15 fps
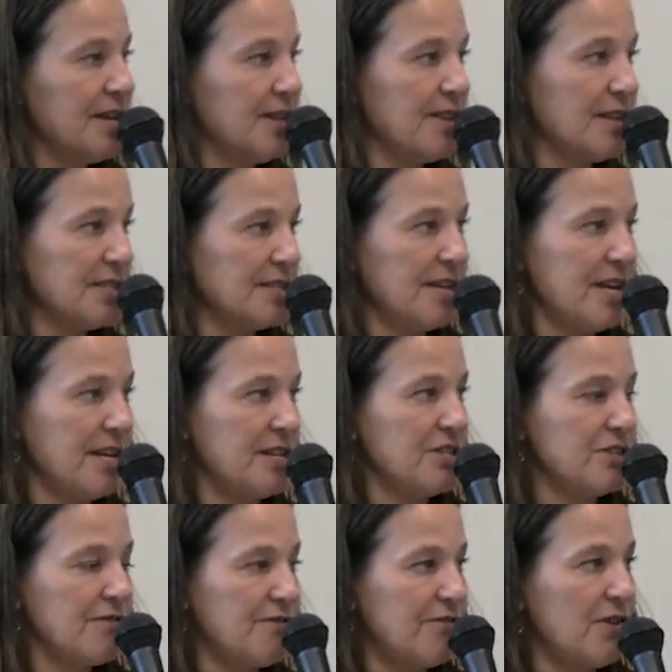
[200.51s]
that tend
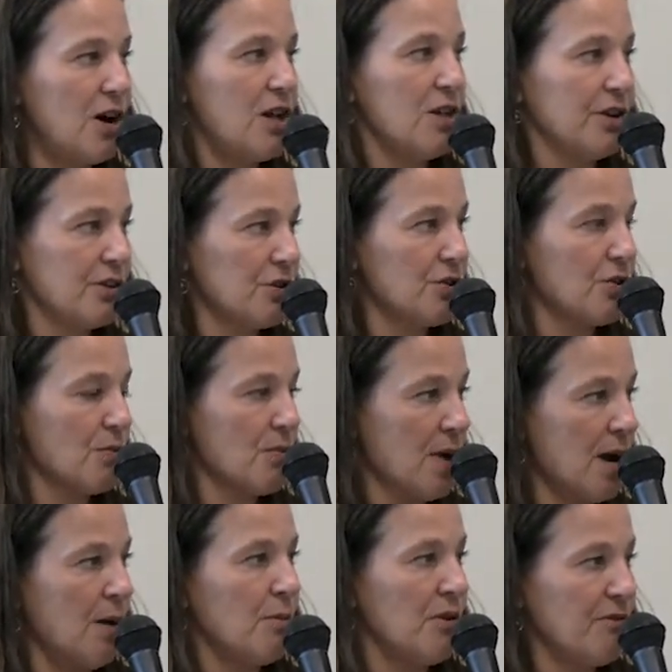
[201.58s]
to fall under the
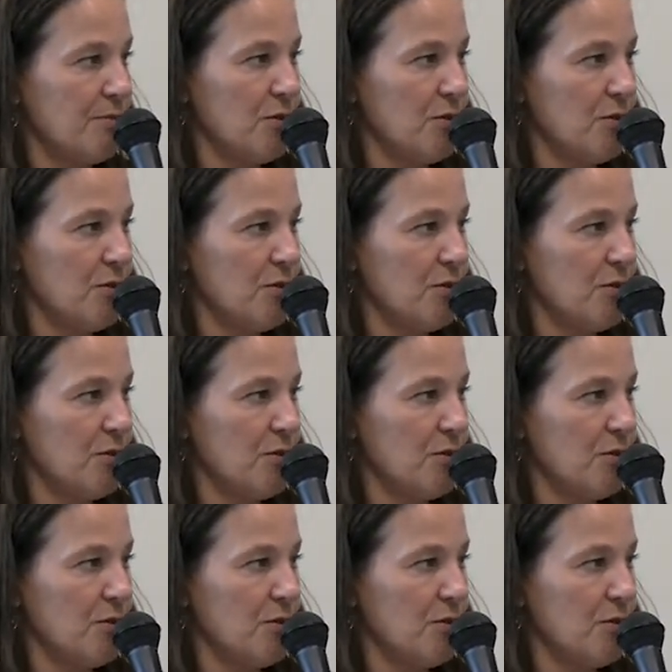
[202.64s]
realm of